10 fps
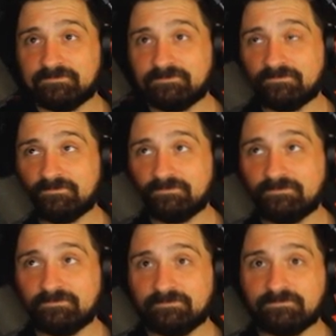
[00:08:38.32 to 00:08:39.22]

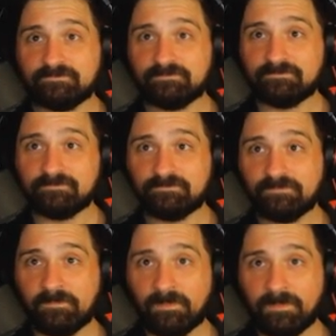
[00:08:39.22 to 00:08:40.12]

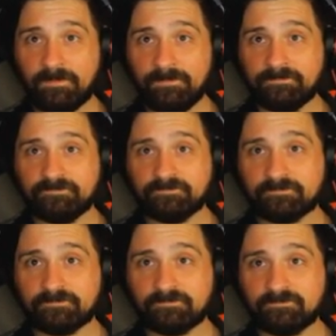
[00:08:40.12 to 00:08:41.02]

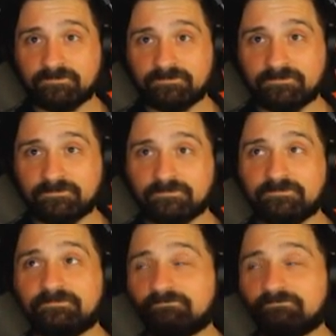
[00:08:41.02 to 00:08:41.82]
No words are spoken by the person on screen.